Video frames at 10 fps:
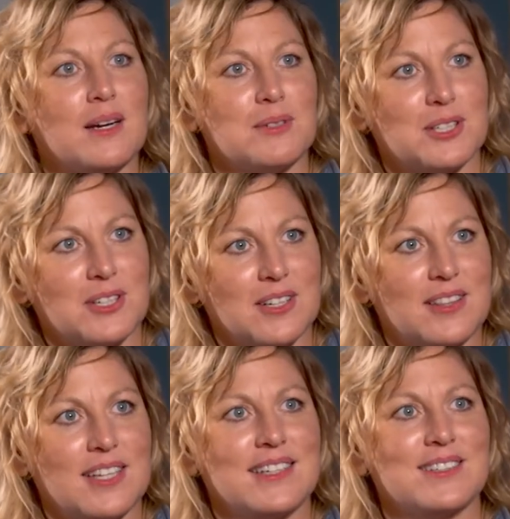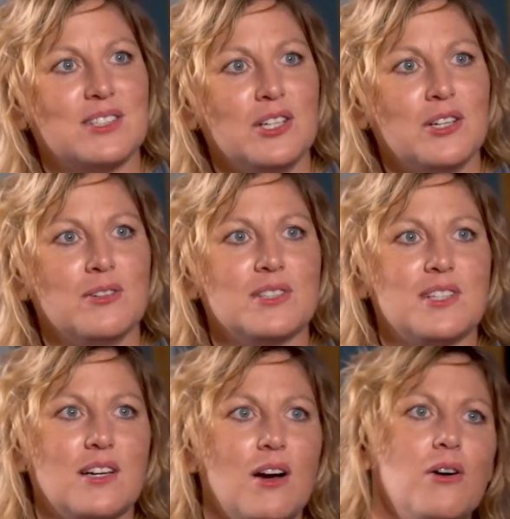was a good thing too. It's
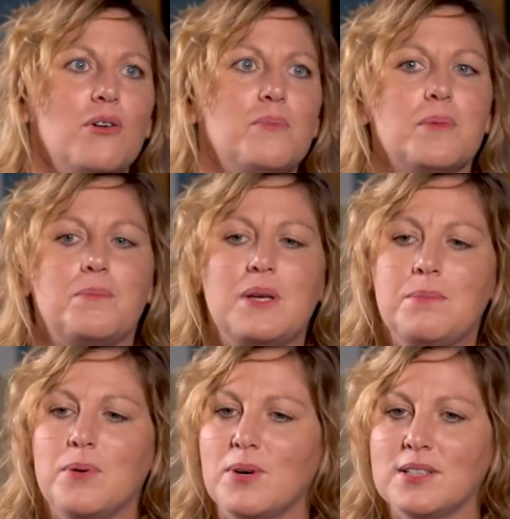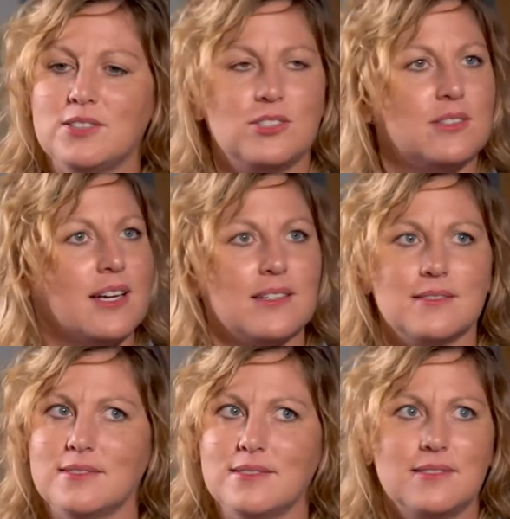like, but people, once they
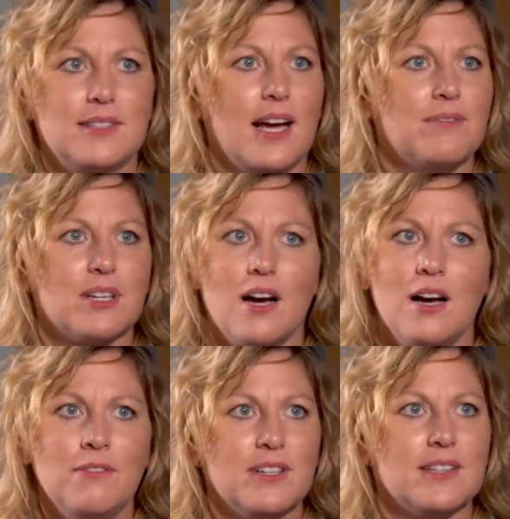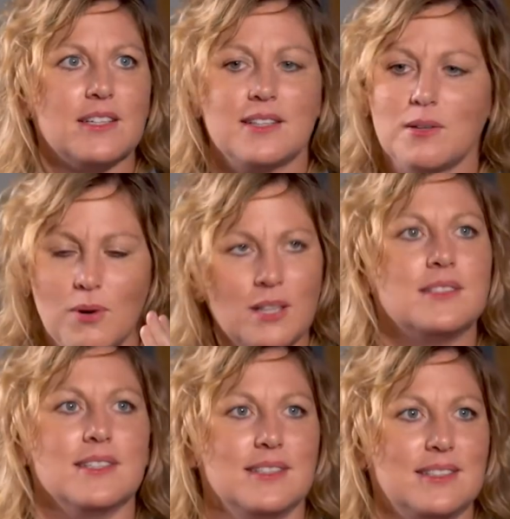have the coffee, they
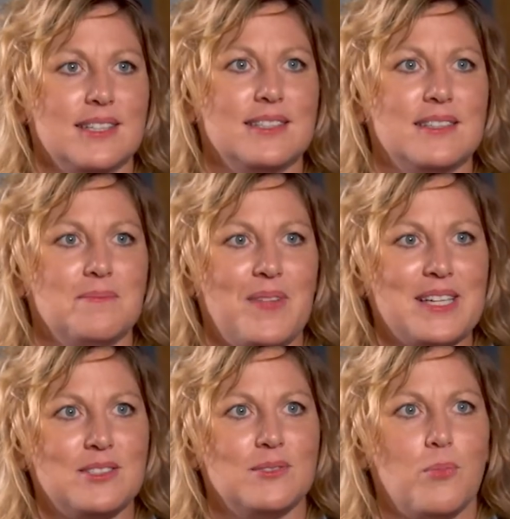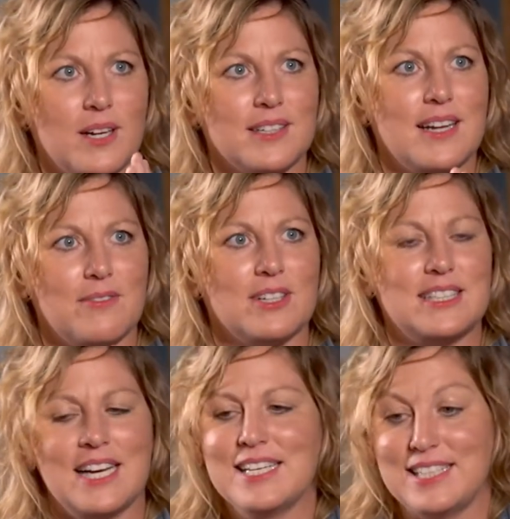want it, and they want it every
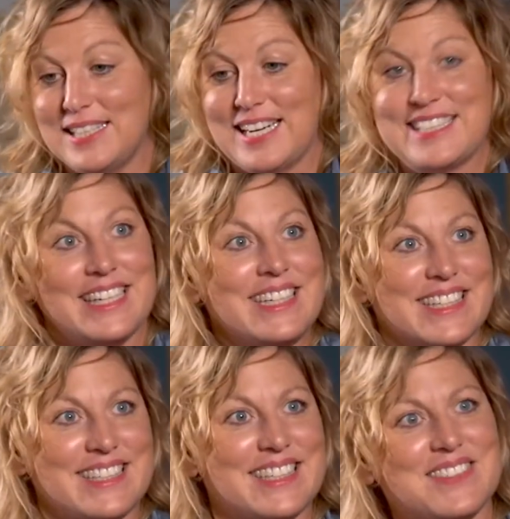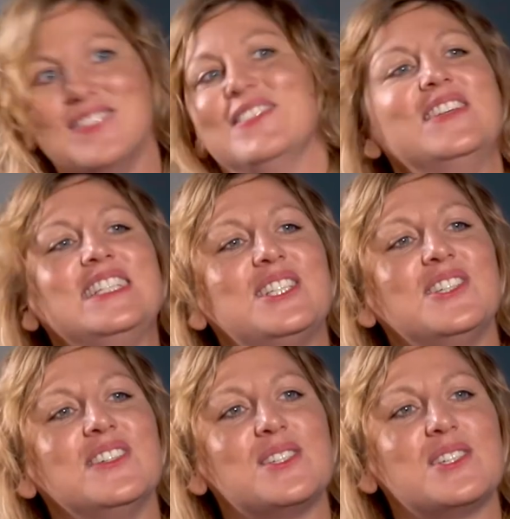day, and I get it, and me
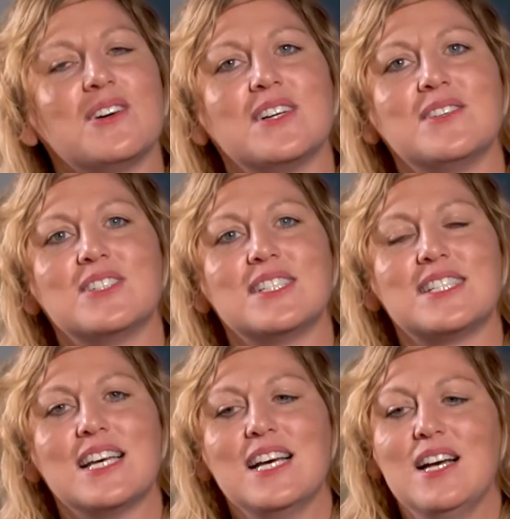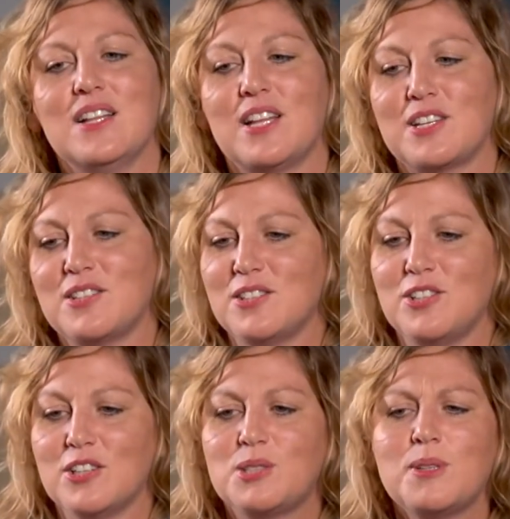too. And so it was like,
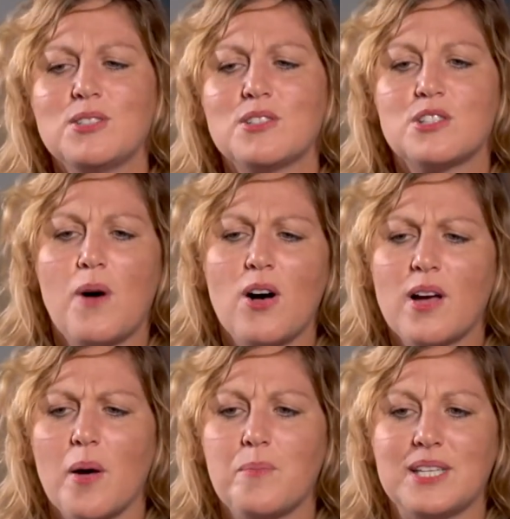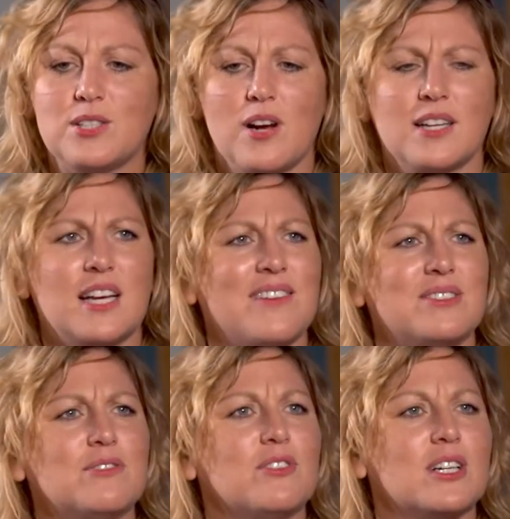especially as a small company, trying to have
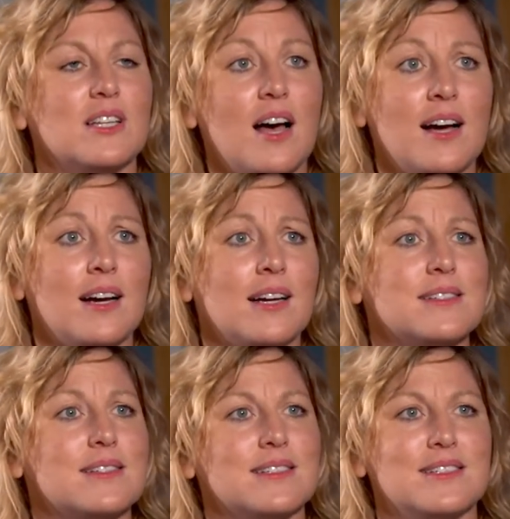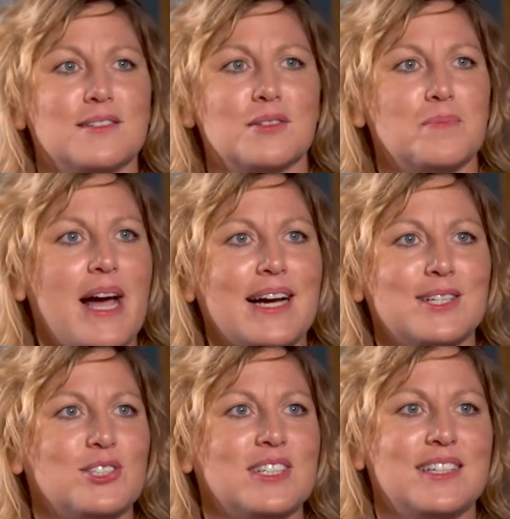different lines and dealing with
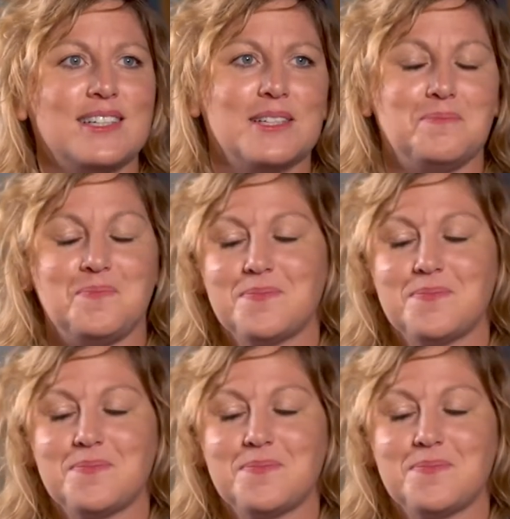packaging, and